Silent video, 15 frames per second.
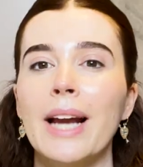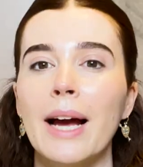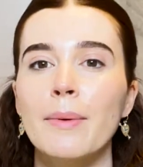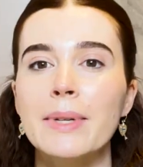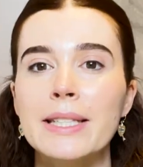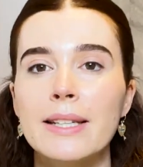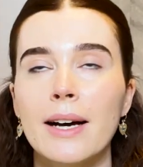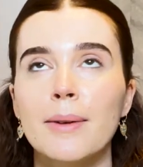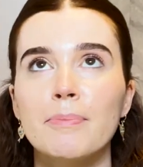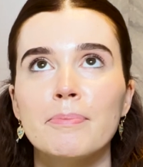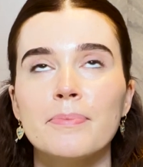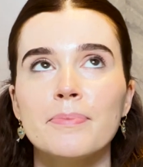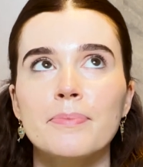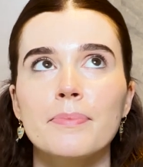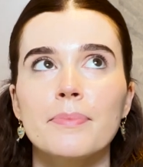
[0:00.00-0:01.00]
I
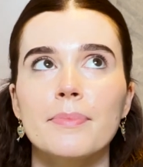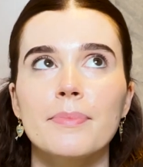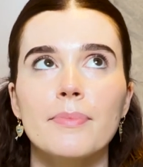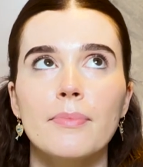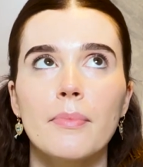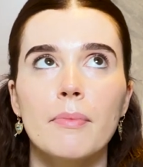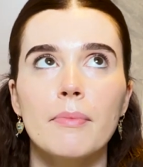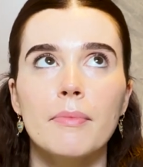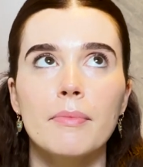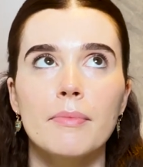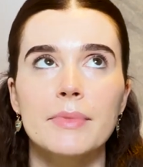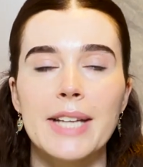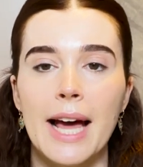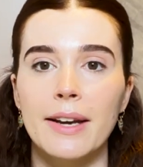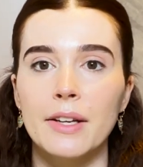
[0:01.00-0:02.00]
was
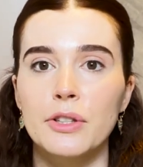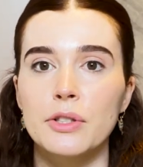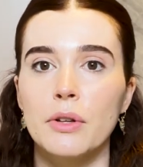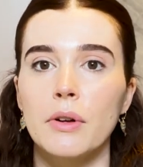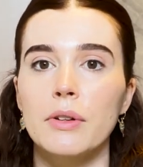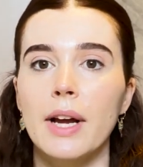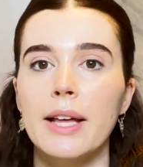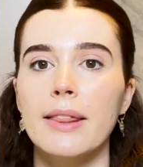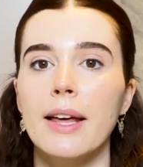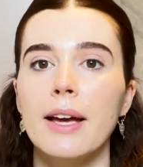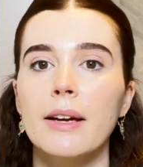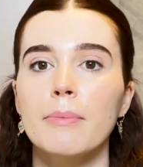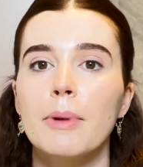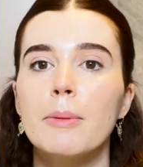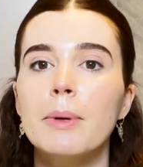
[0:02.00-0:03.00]
10 years old, I
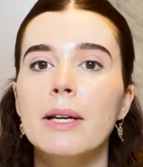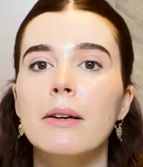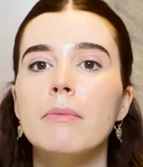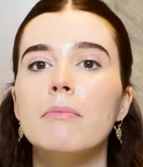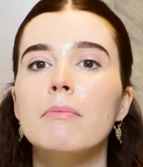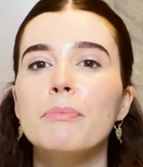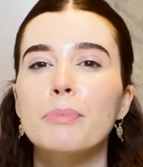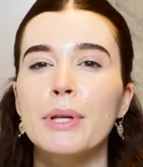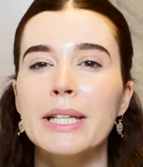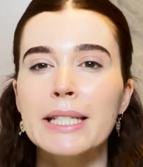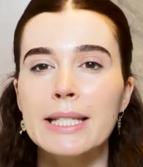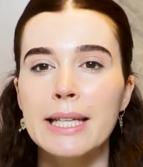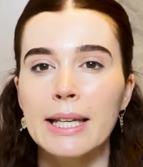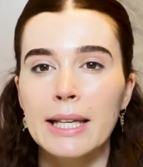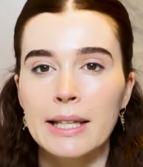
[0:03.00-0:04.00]
think, maybe a
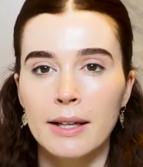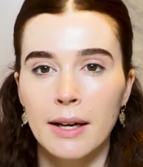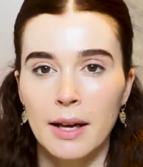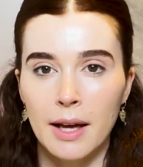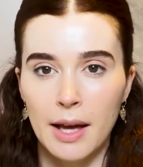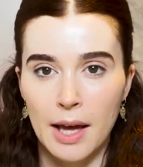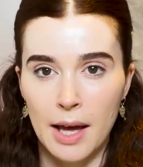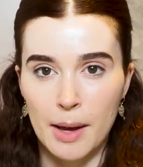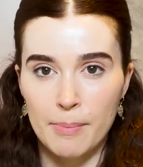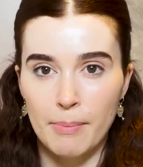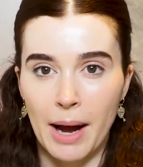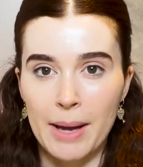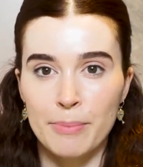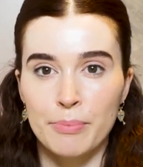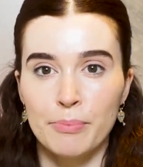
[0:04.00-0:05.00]
preteen,
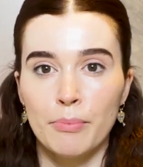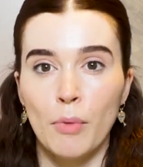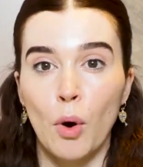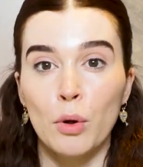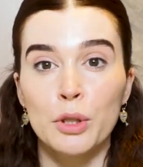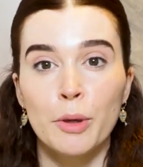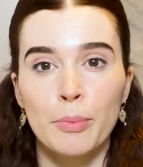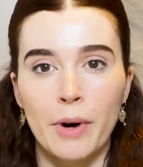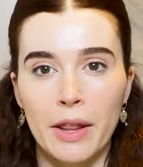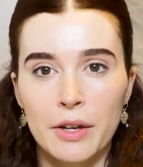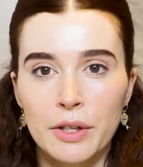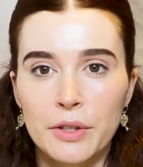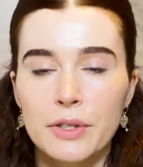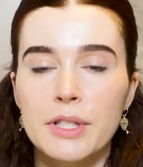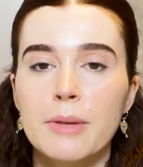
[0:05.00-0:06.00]
my older brother
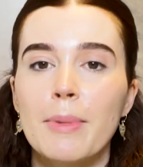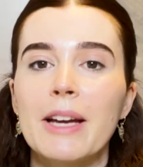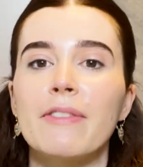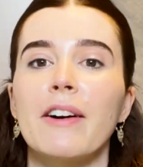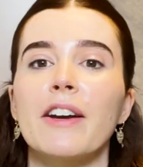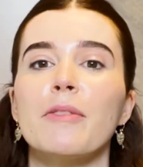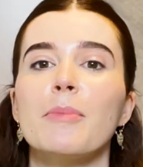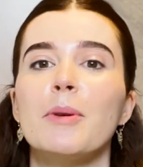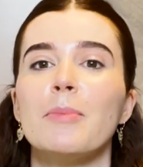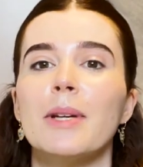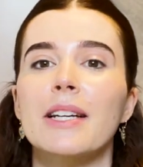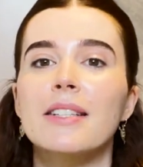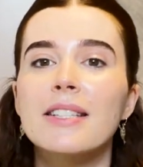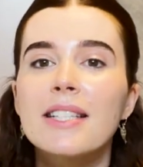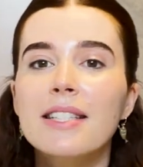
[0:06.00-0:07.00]
used to make fun of me
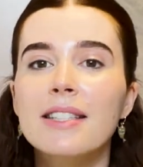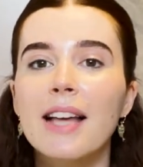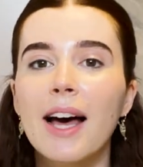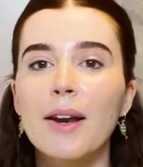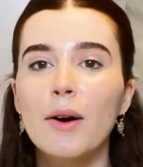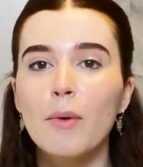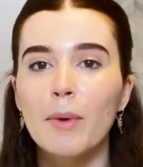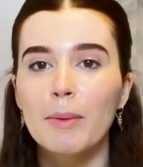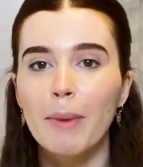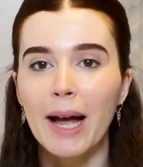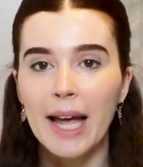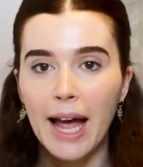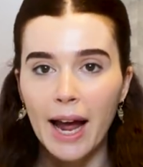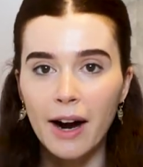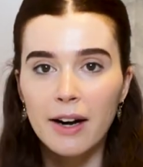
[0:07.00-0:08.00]
because he said when my
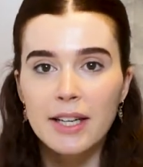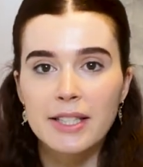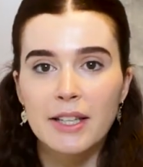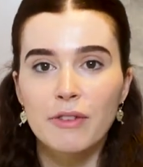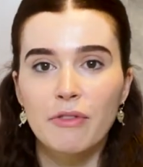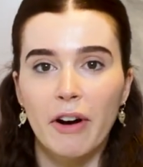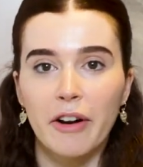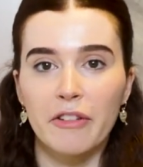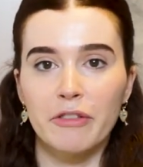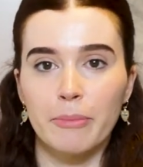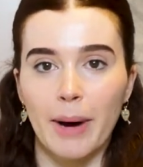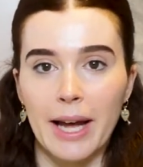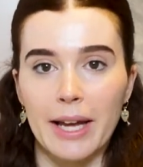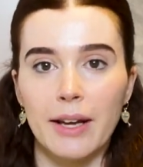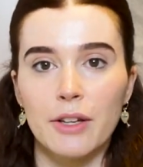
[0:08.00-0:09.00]
hair is in front of
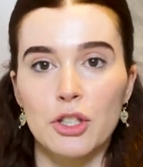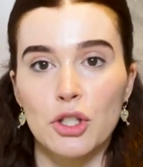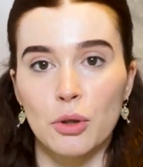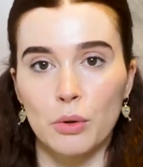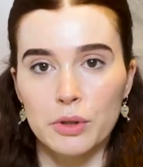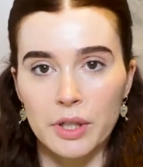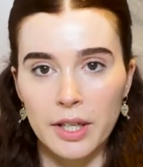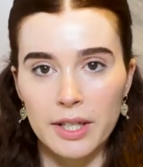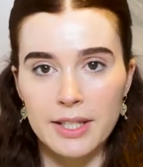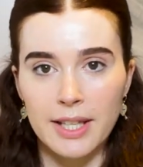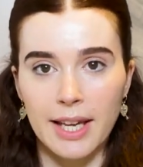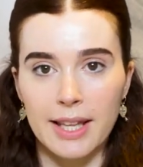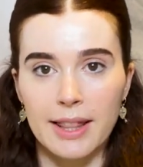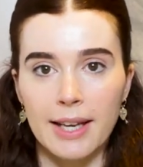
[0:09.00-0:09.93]
my shoulders like